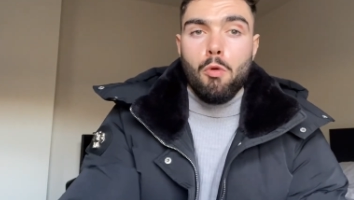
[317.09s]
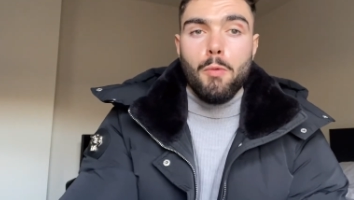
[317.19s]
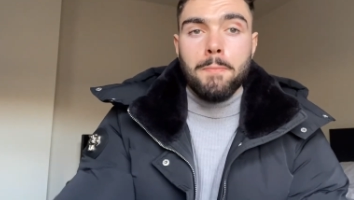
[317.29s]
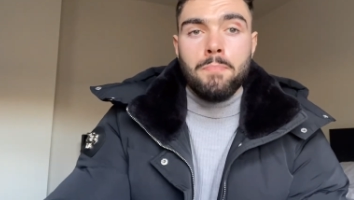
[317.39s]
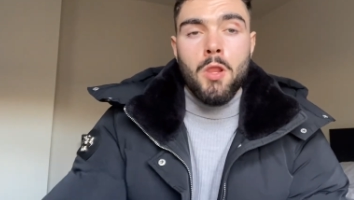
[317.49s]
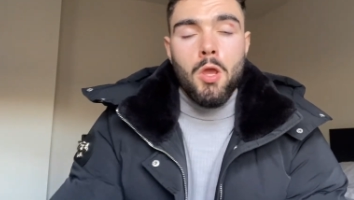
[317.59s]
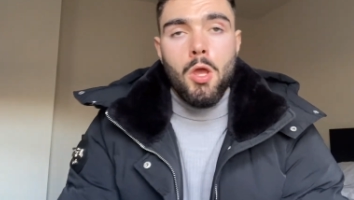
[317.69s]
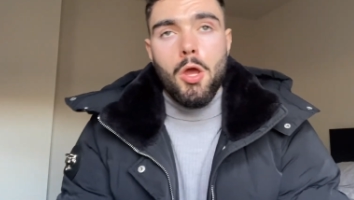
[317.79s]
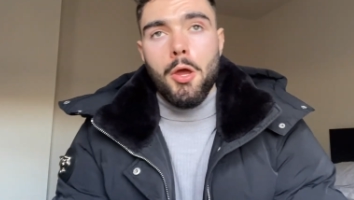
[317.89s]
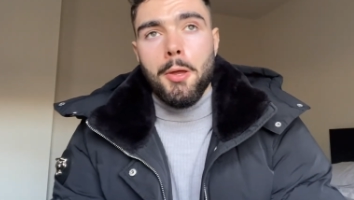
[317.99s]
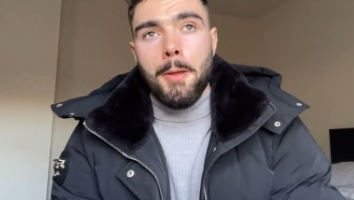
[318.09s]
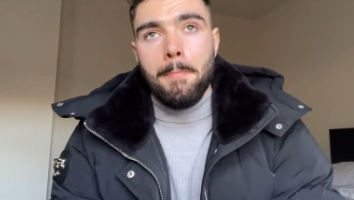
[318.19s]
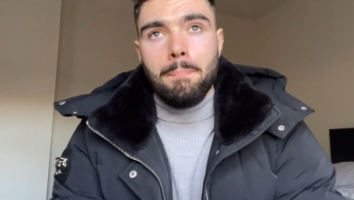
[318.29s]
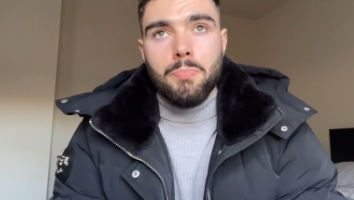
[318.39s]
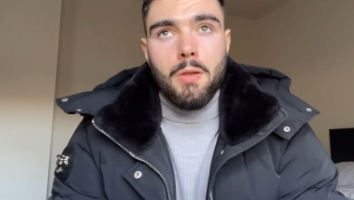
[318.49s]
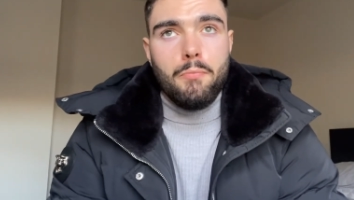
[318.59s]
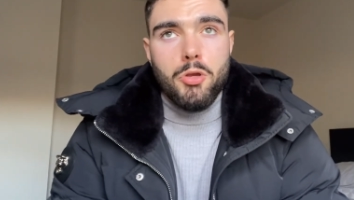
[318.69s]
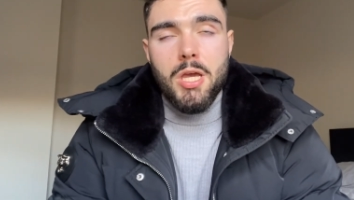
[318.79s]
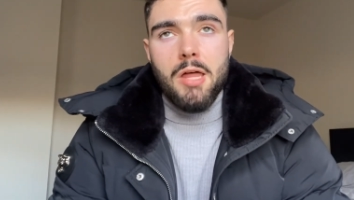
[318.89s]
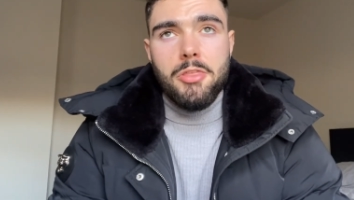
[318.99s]
Woman. Um,
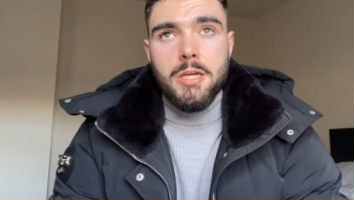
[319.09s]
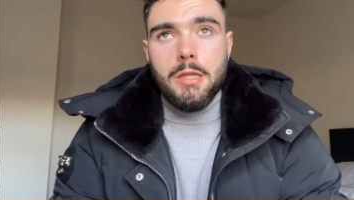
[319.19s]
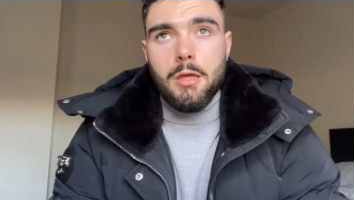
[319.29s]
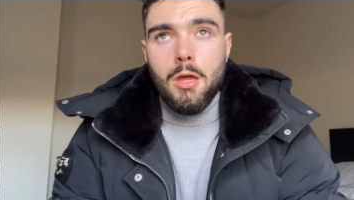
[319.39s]
but yeah, I think